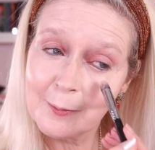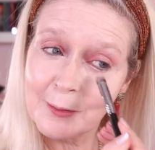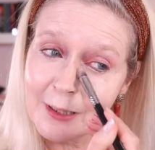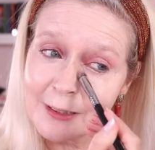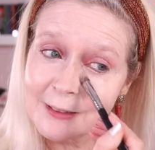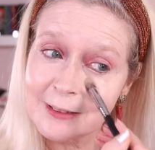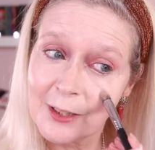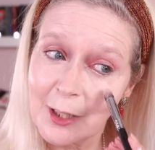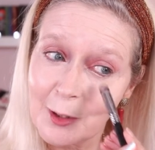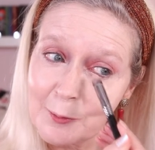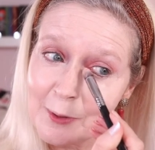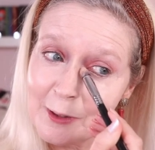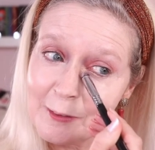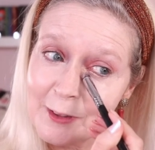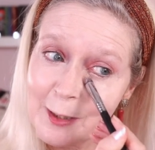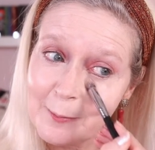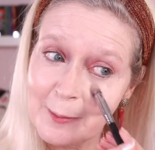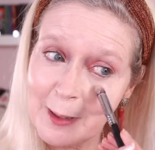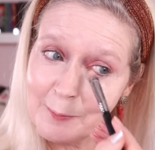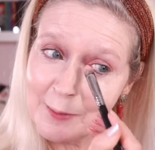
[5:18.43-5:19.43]
last night
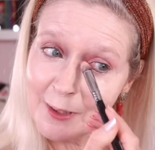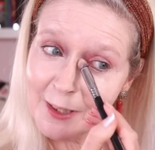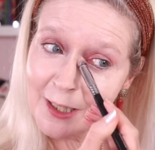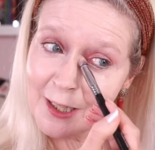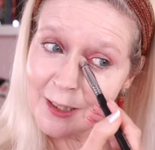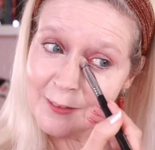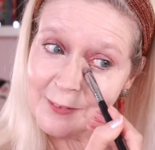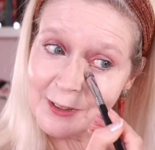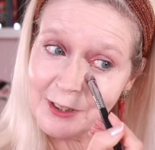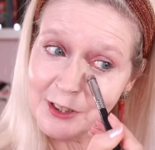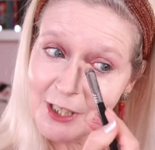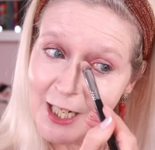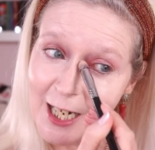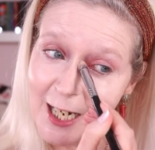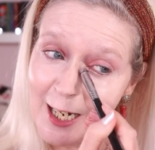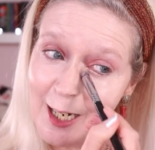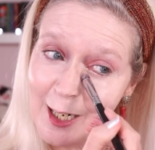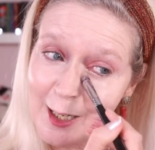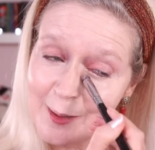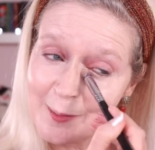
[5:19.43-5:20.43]
worrying about my COVID
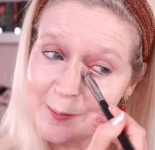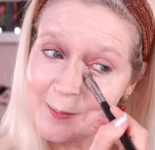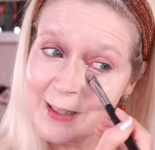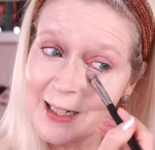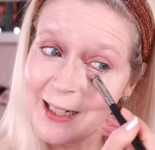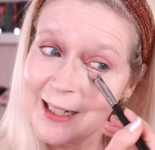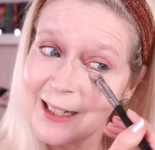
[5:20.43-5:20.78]
jab.